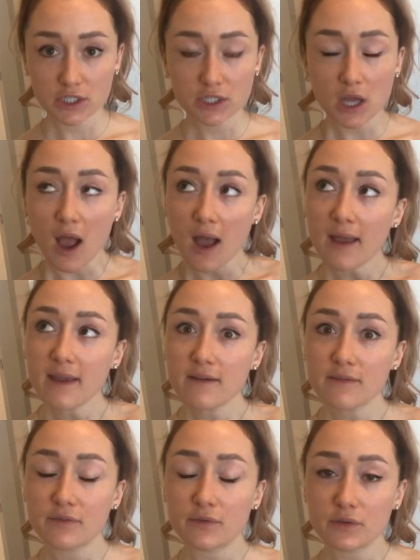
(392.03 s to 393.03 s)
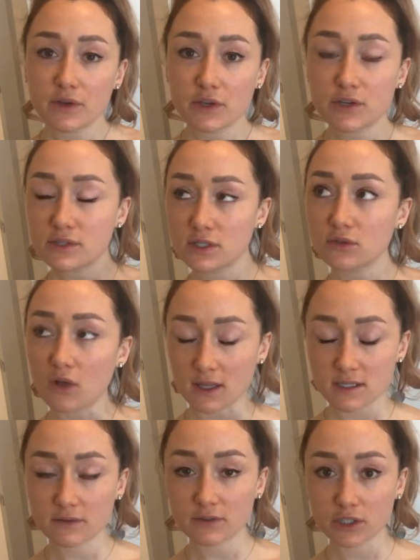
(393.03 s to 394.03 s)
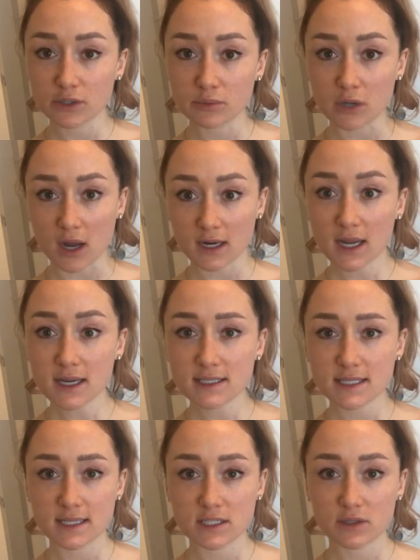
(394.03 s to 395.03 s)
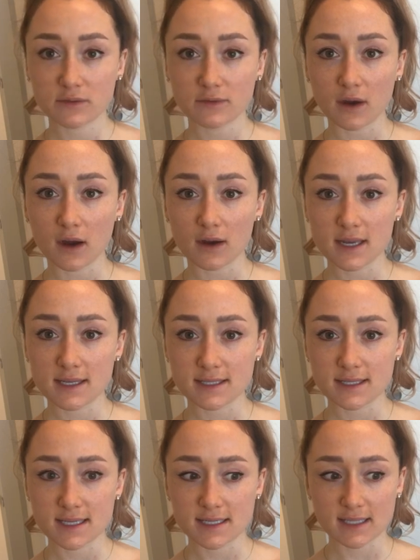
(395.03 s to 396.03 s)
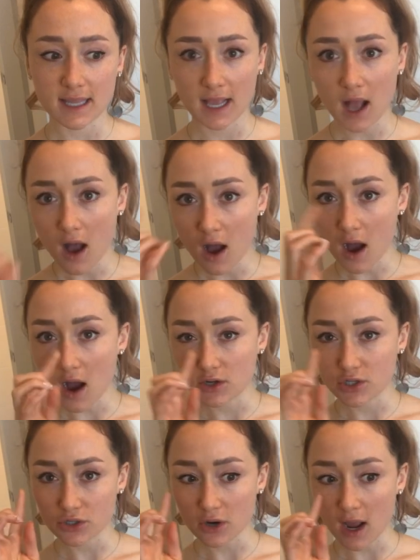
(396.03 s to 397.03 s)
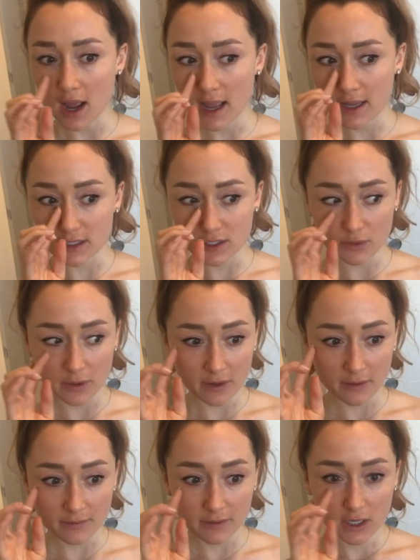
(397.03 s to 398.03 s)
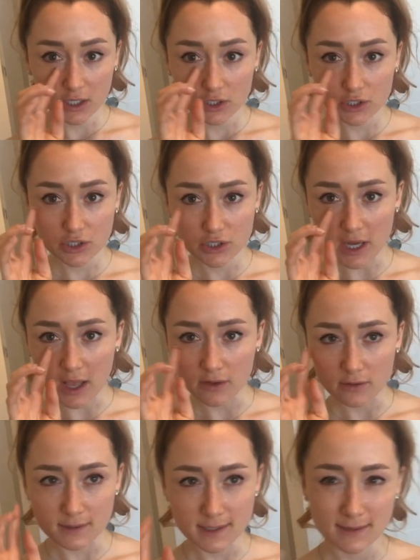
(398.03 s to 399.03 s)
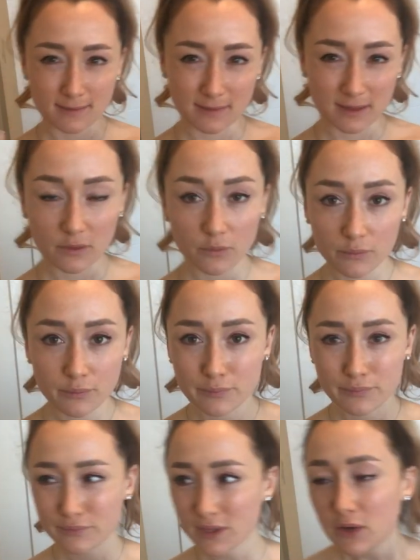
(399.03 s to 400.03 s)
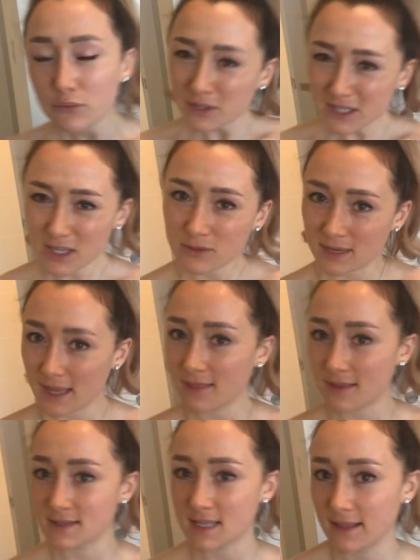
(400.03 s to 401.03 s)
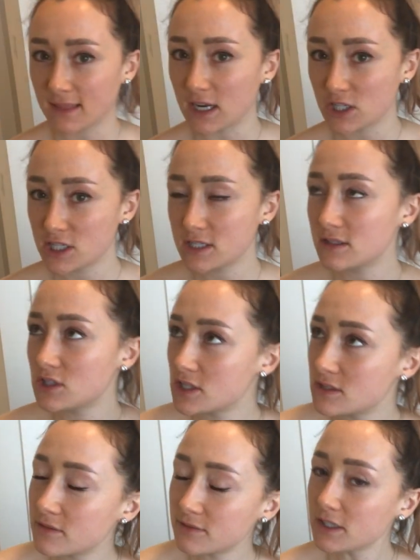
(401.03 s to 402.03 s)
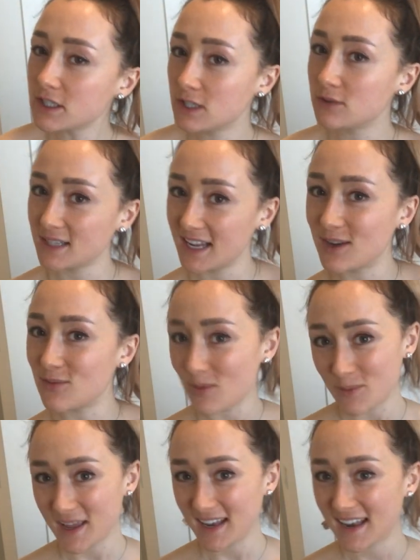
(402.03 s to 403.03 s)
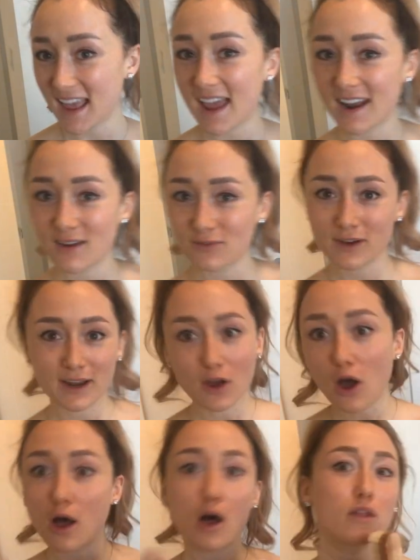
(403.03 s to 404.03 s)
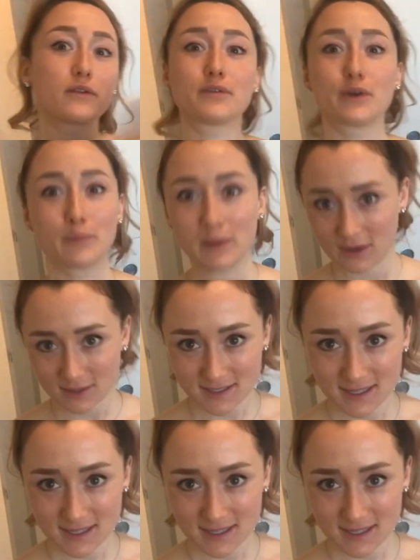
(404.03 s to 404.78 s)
I've used lots of her products insofar as these like under eye sort of gels and really unique things like that. She's a very unique woman, and I've read all of her books